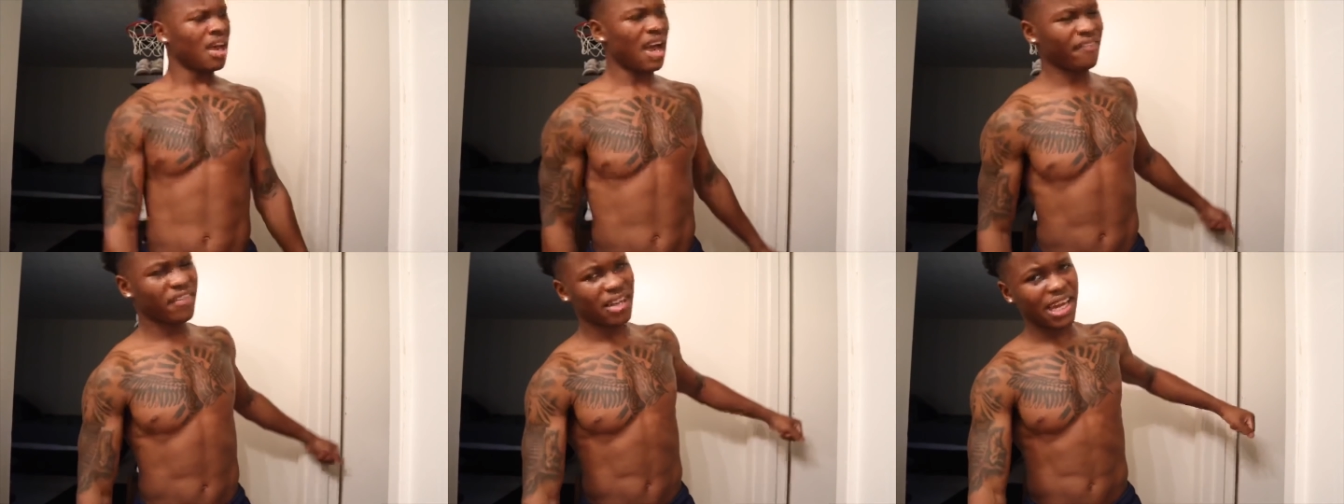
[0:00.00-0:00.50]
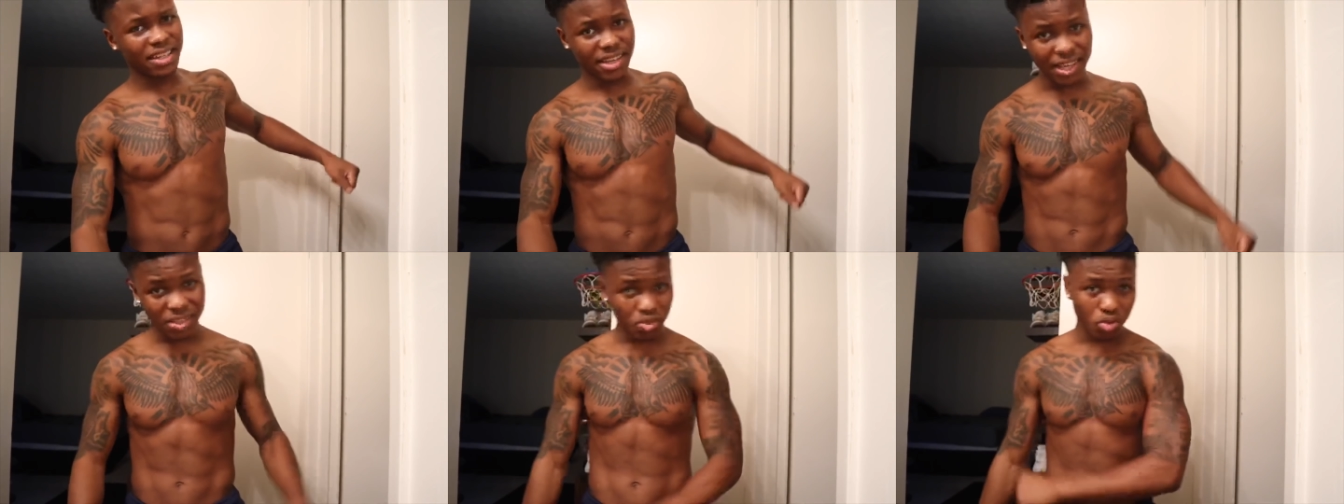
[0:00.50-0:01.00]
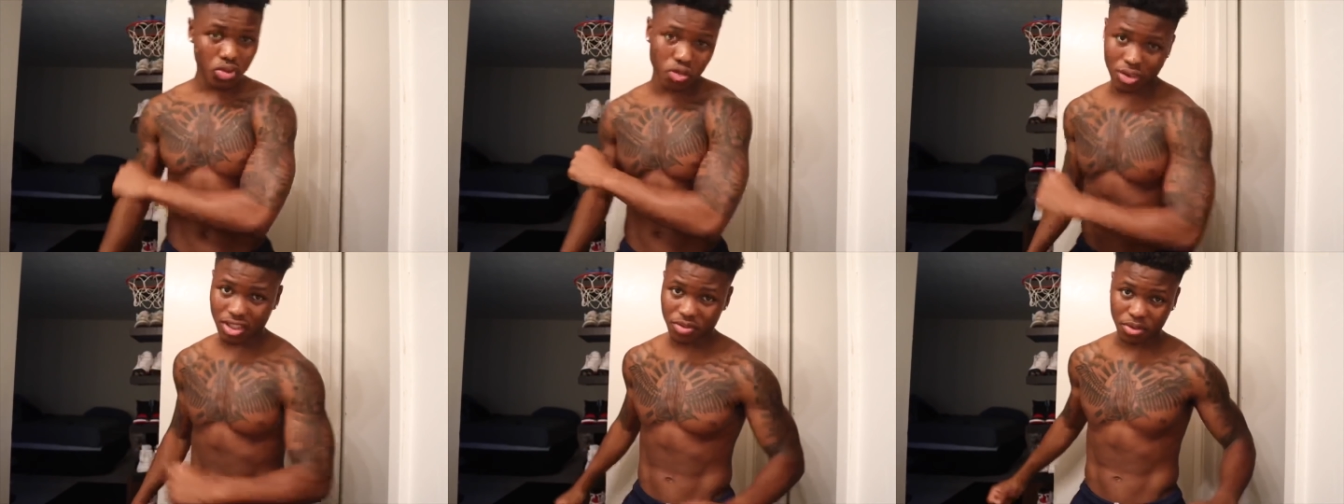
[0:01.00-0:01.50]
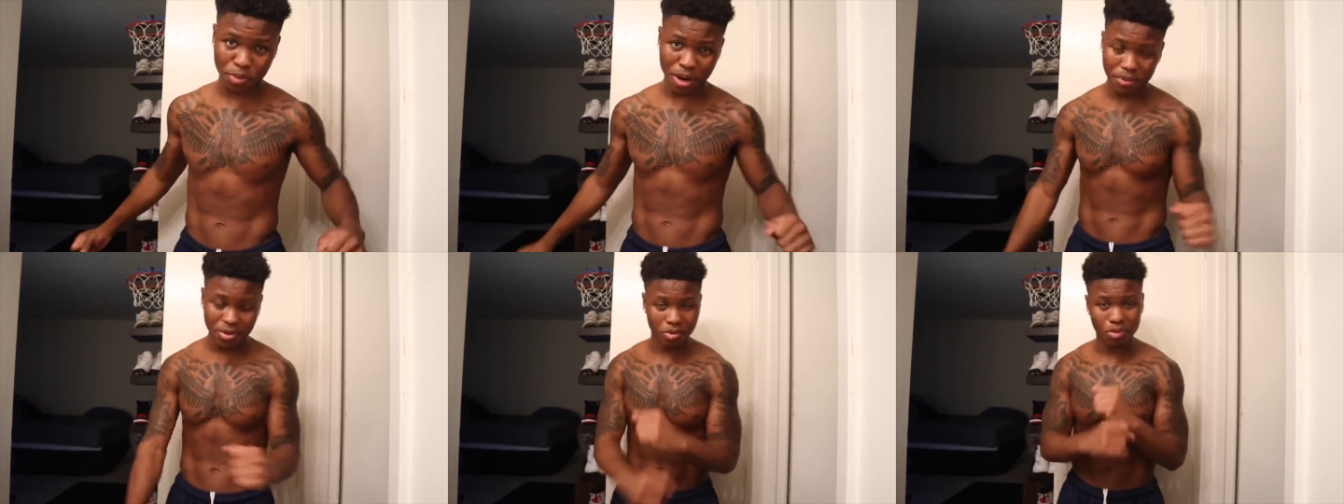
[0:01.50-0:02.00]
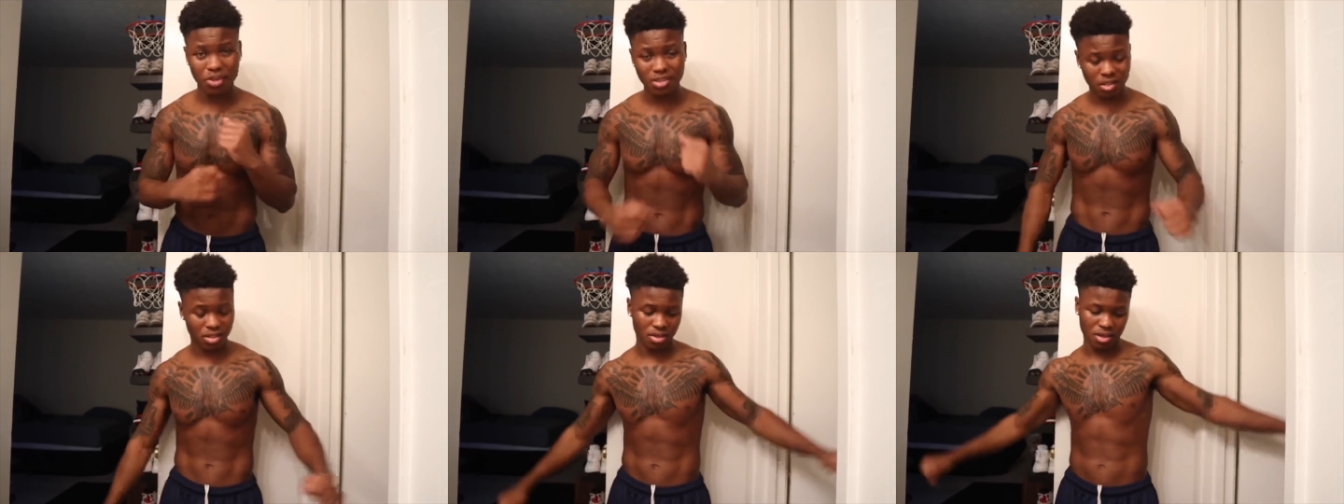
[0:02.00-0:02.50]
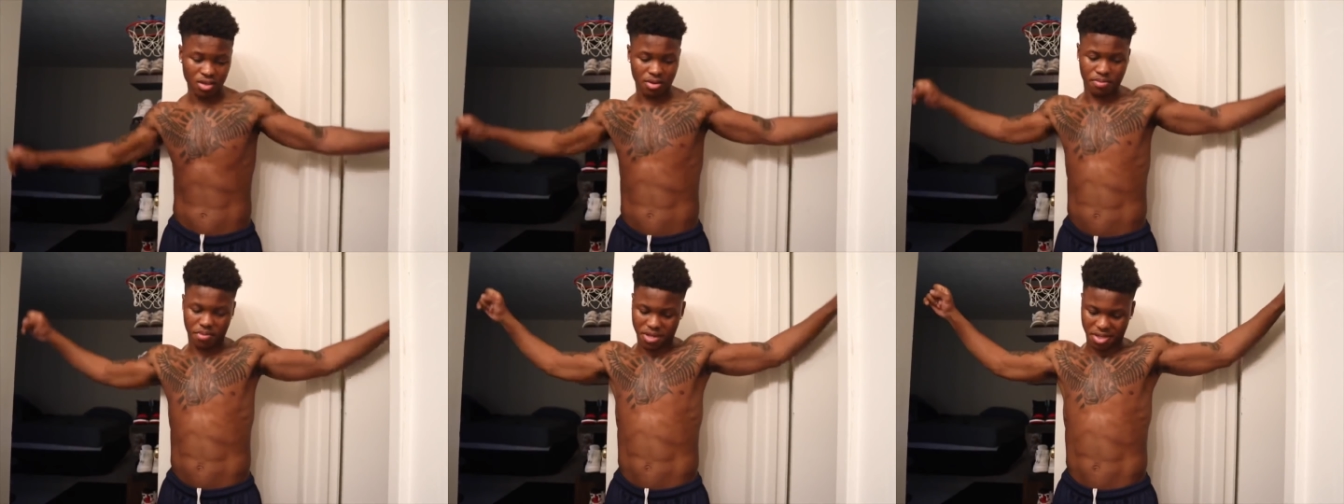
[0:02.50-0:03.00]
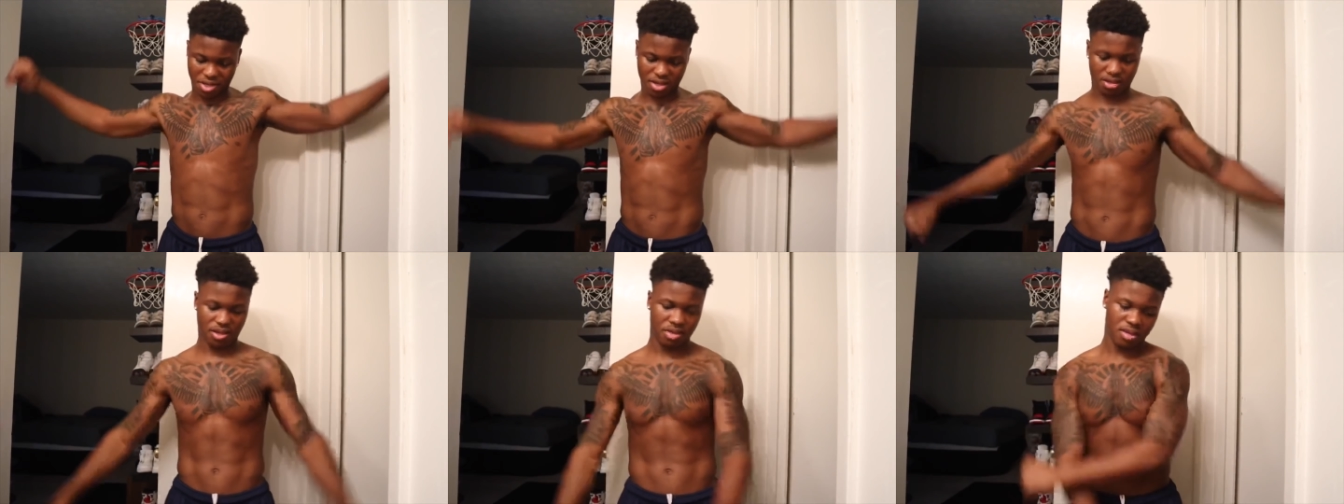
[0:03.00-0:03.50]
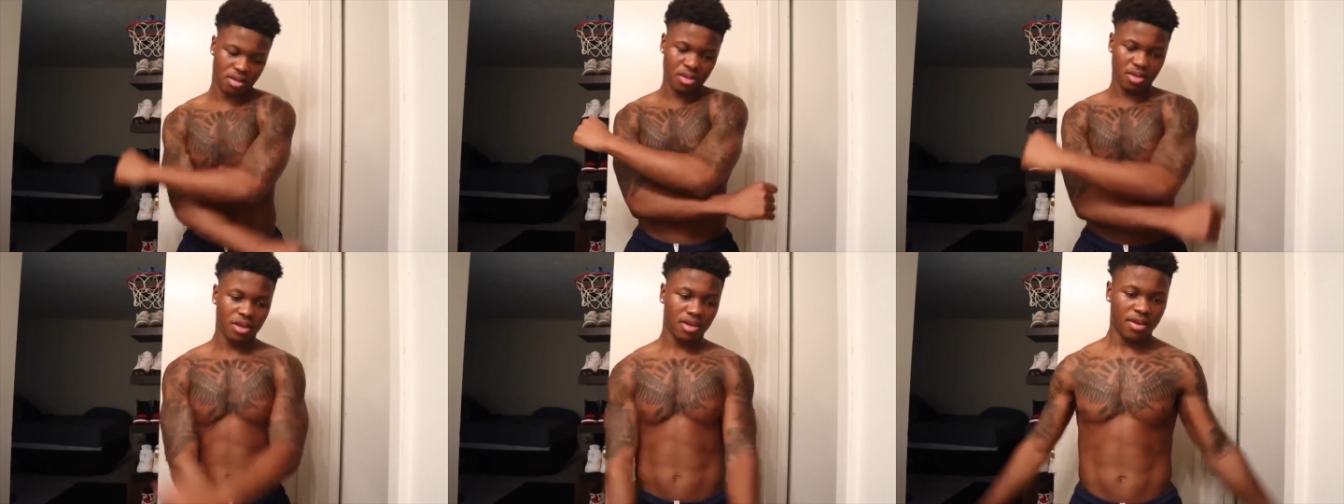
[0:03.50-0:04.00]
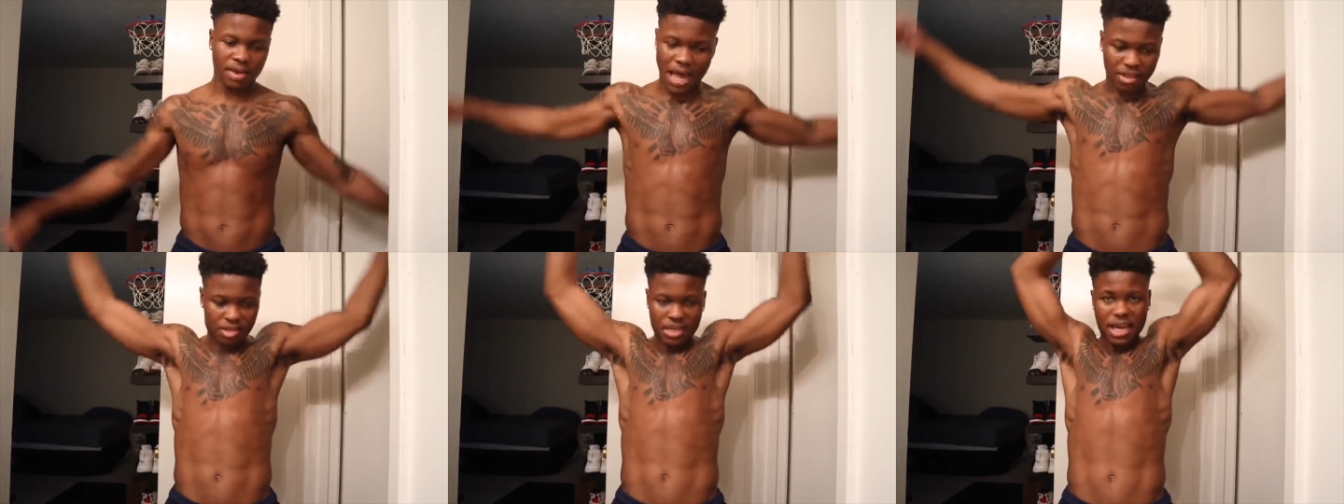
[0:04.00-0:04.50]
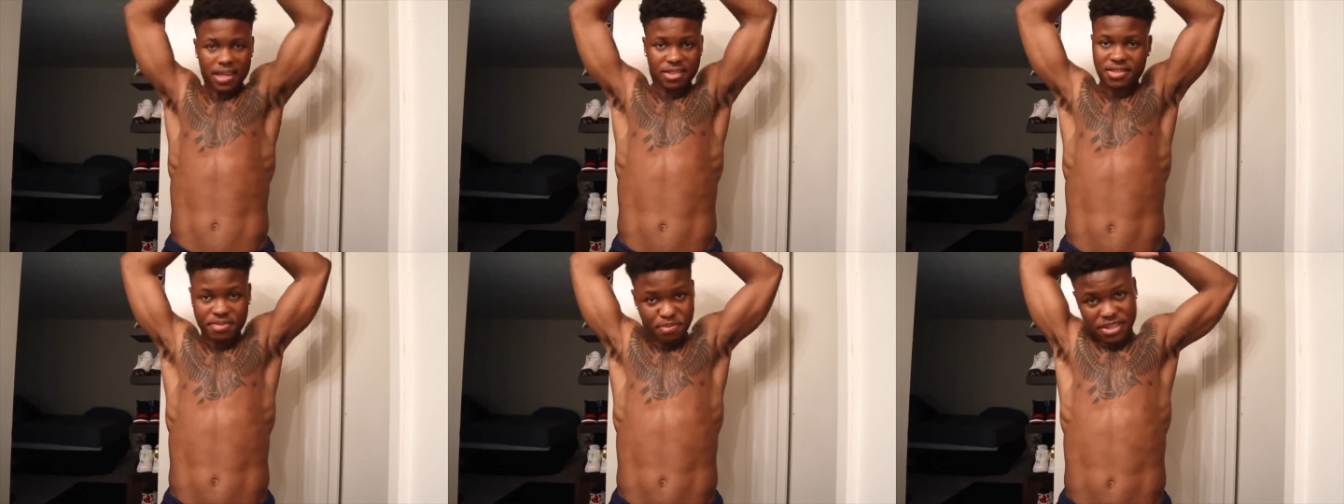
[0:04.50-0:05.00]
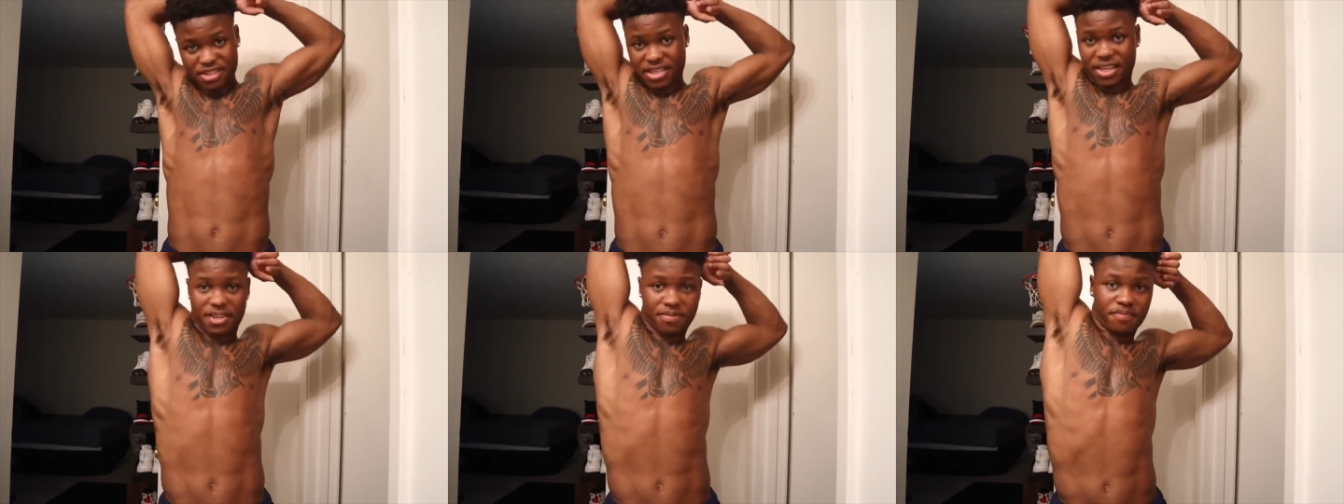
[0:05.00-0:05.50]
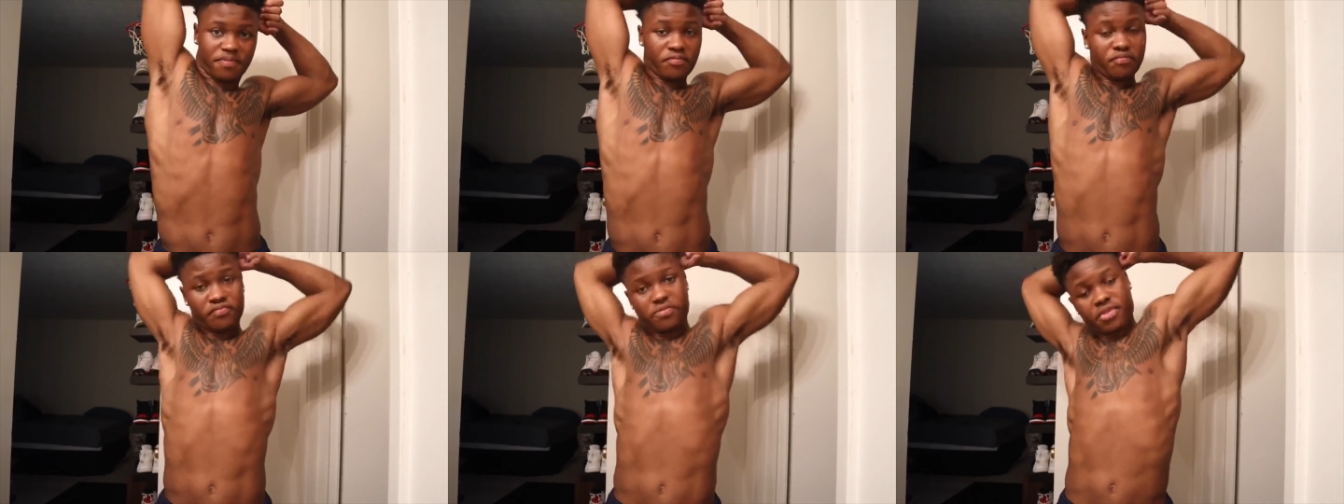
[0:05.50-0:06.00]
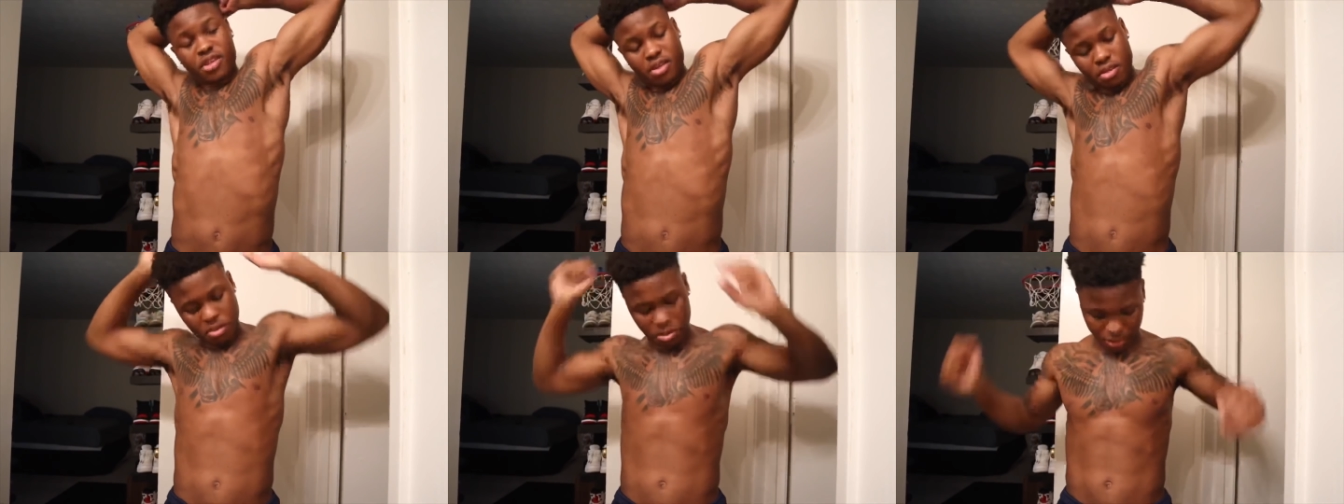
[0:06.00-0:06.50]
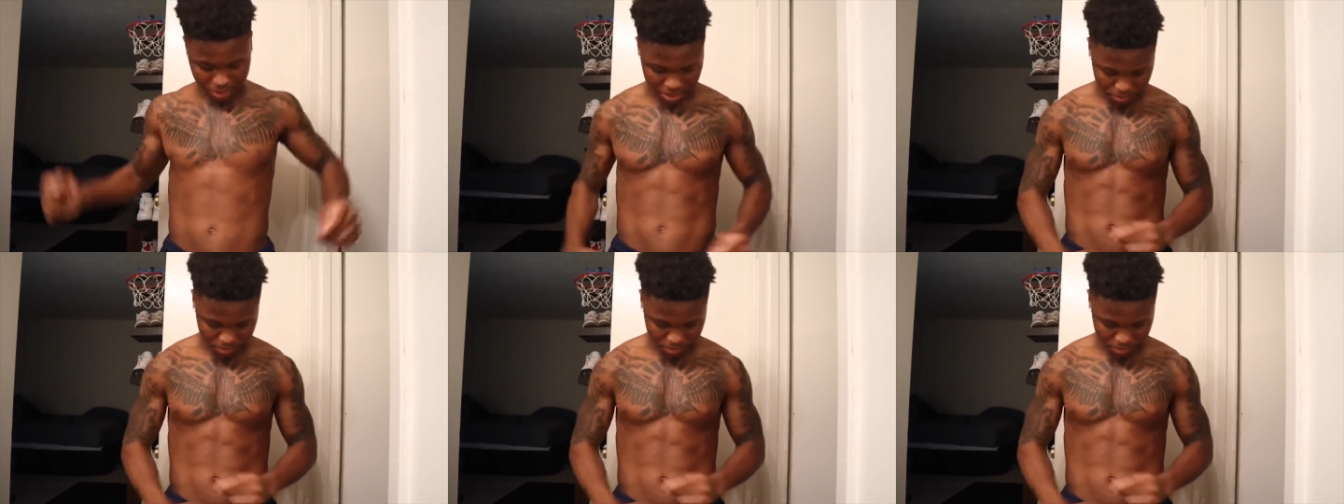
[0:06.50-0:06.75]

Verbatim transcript: I feel like day two soreness was probably the worst, but after that, it's just been the same. It's